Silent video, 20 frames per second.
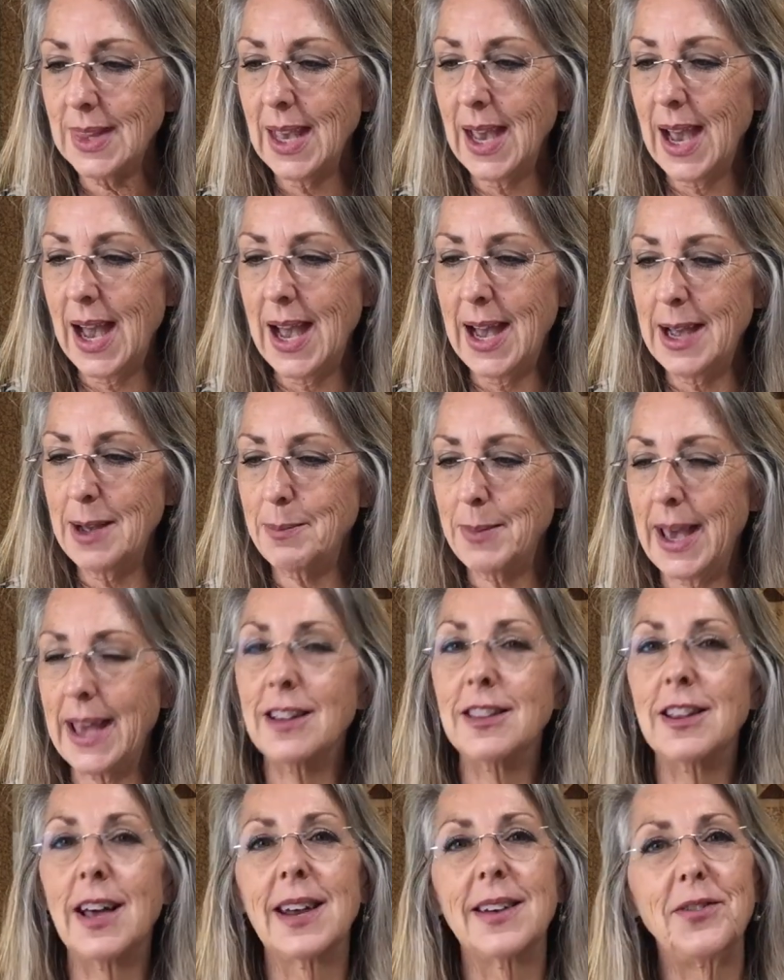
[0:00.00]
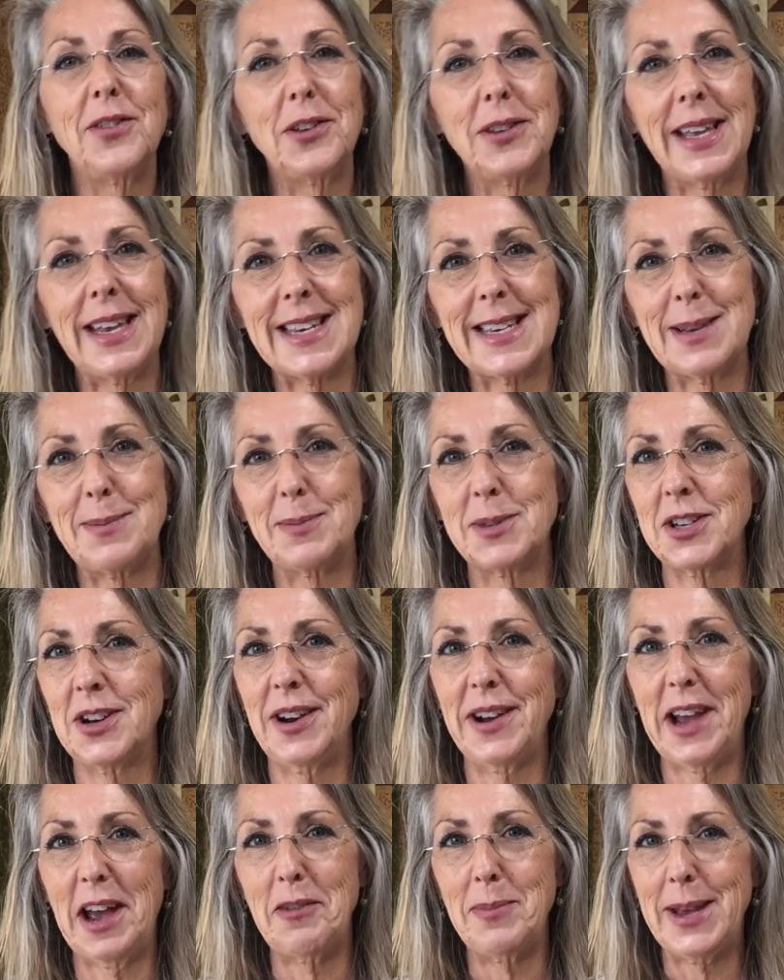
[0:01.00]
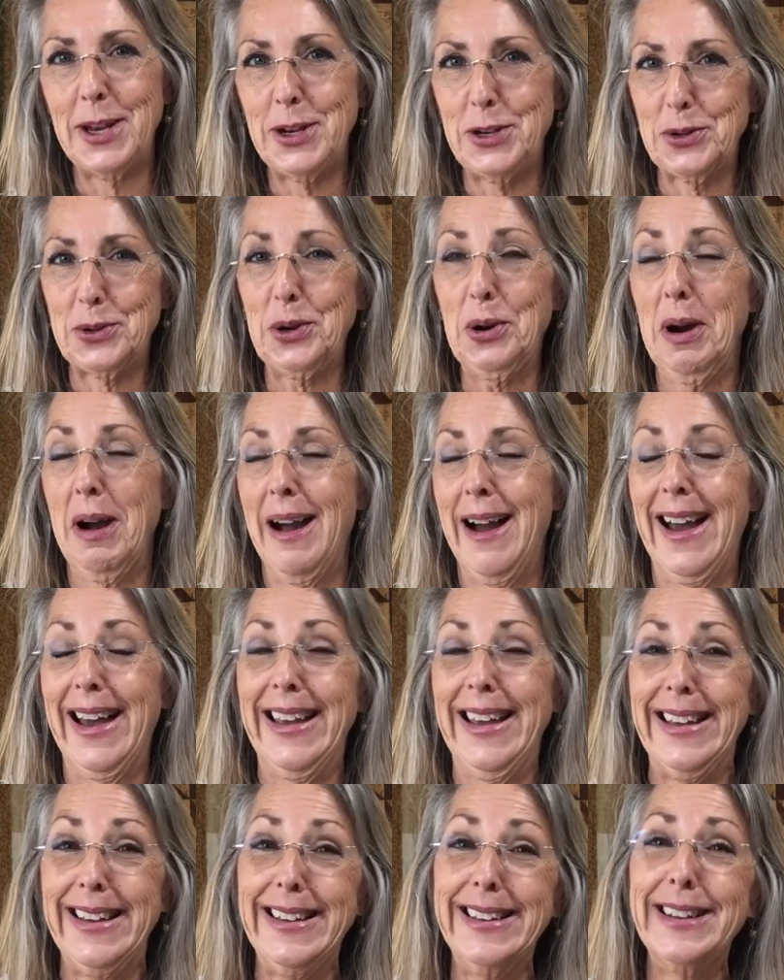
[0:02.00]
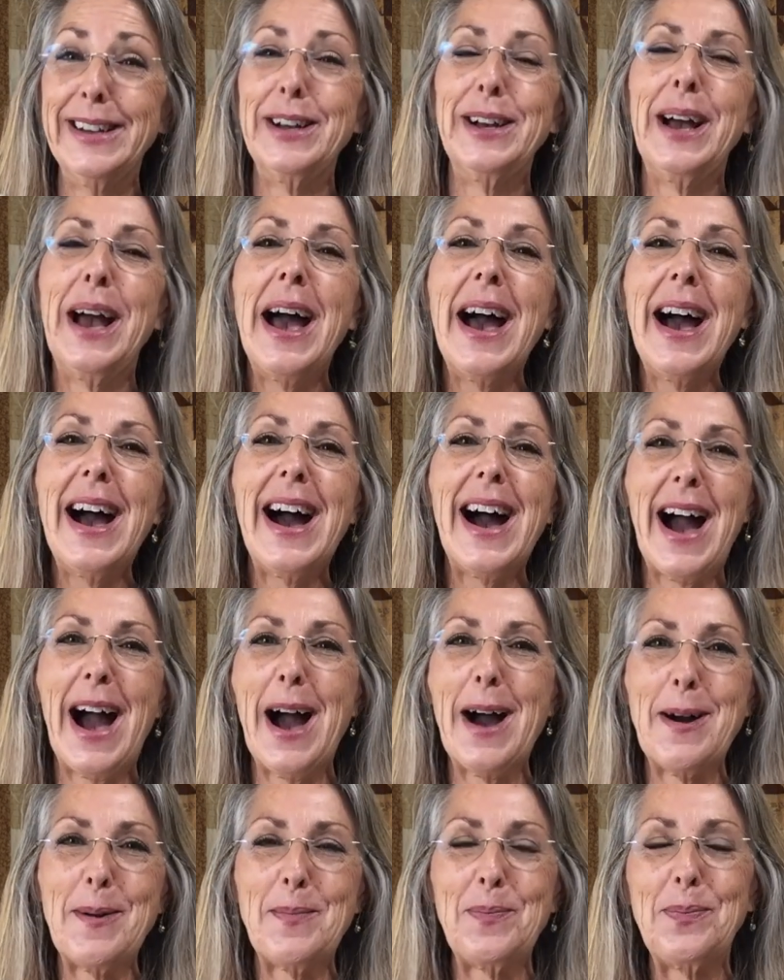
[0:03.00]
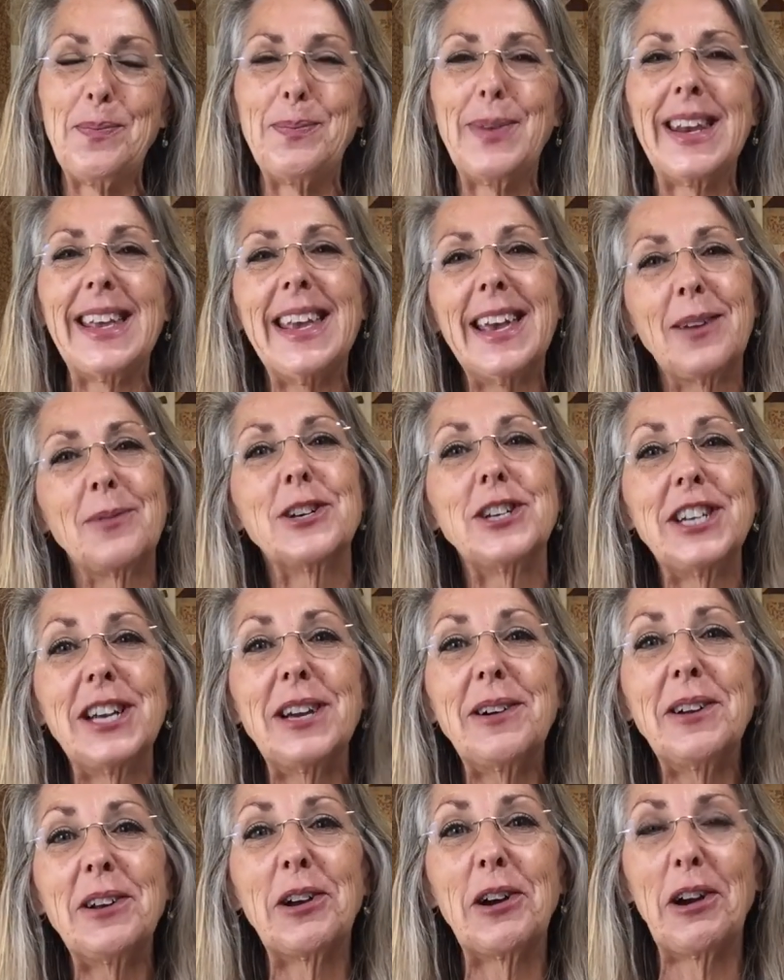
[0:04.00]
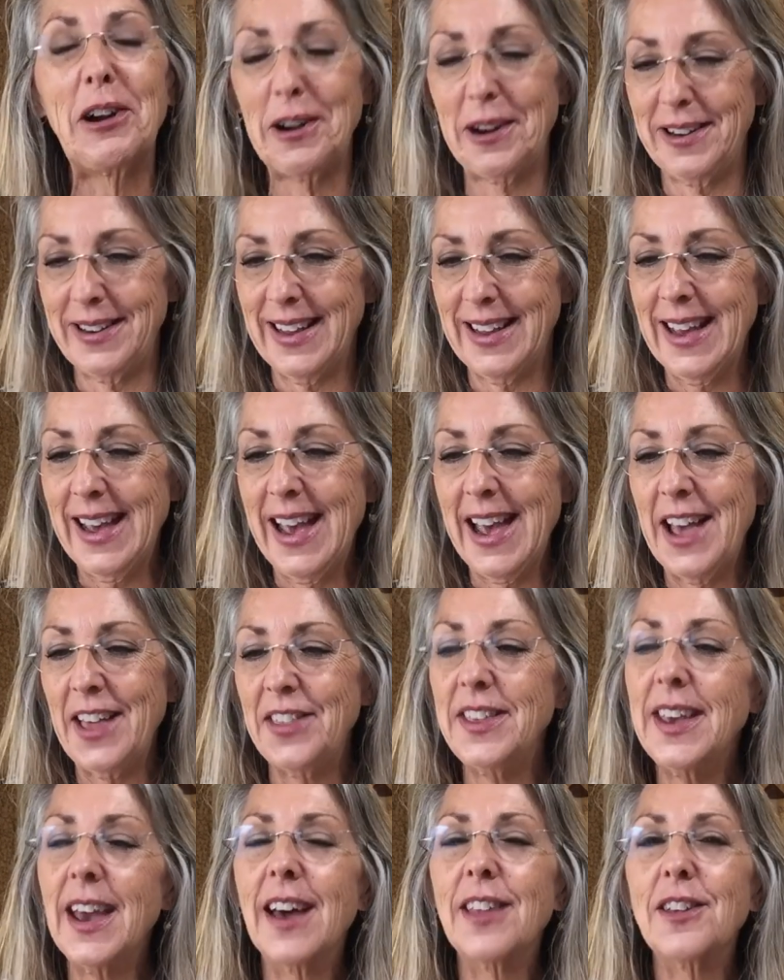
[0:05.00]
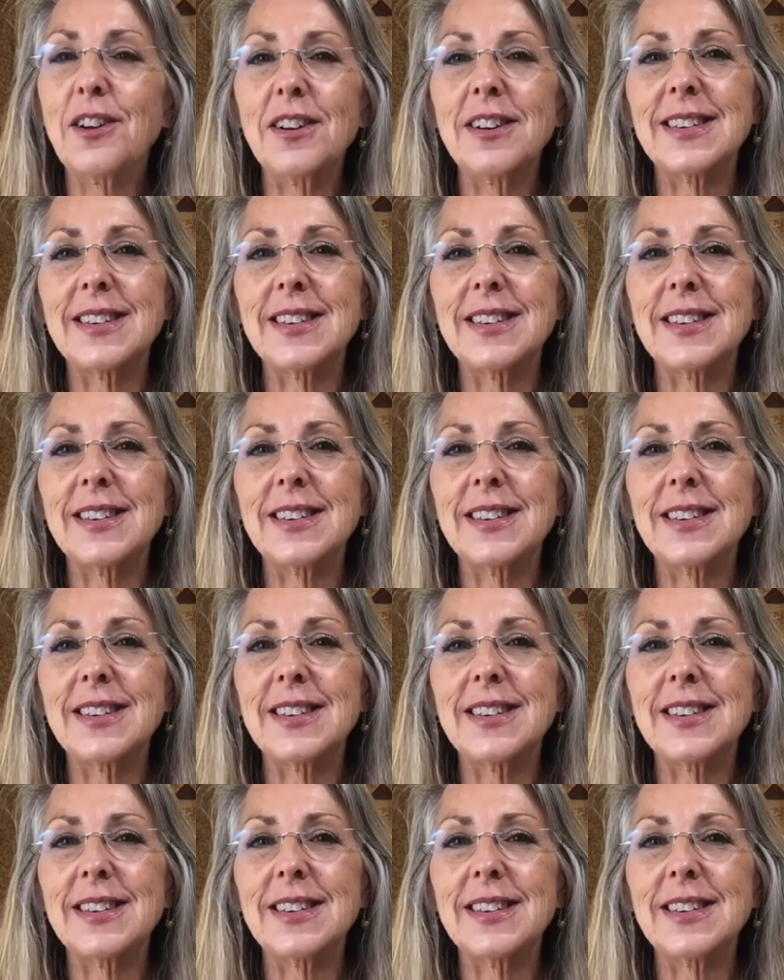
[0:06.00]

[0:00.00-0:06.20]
And a lot of you ladies, I'm sorry I've made you cry. But again, we're sharing a heart. The other